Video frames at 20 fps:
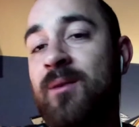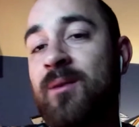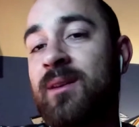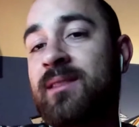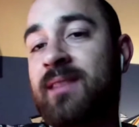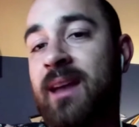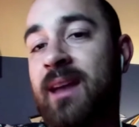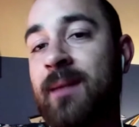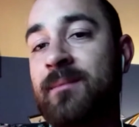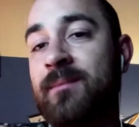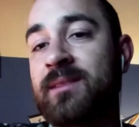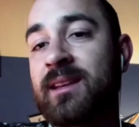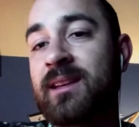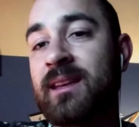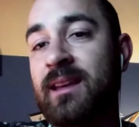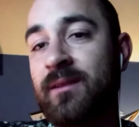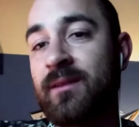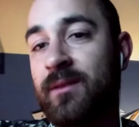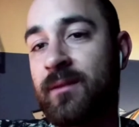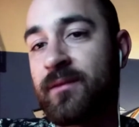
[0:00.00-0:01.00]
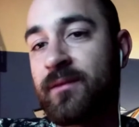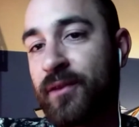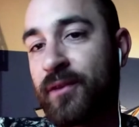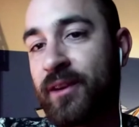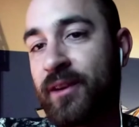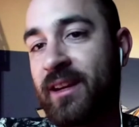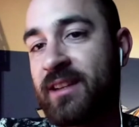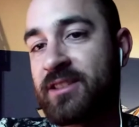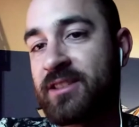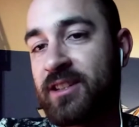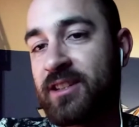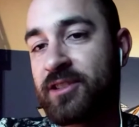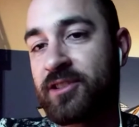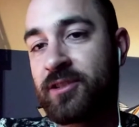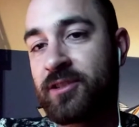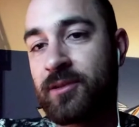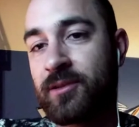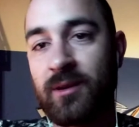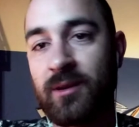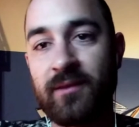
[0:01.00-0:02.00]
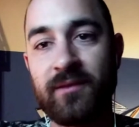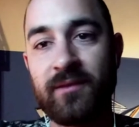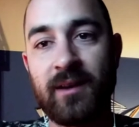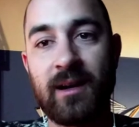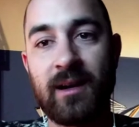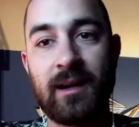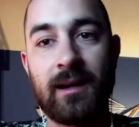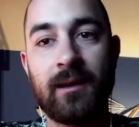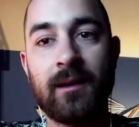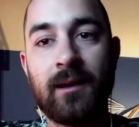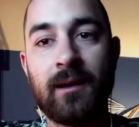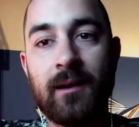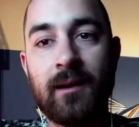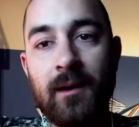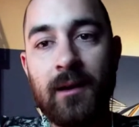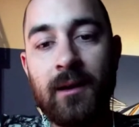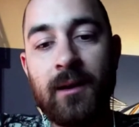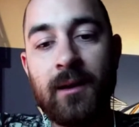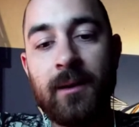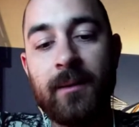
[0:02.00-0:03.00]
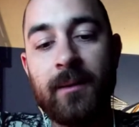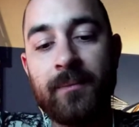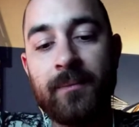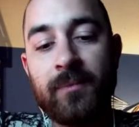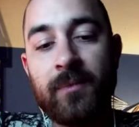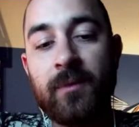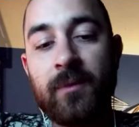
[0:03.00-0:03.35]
they came out with them to give them for each issue of...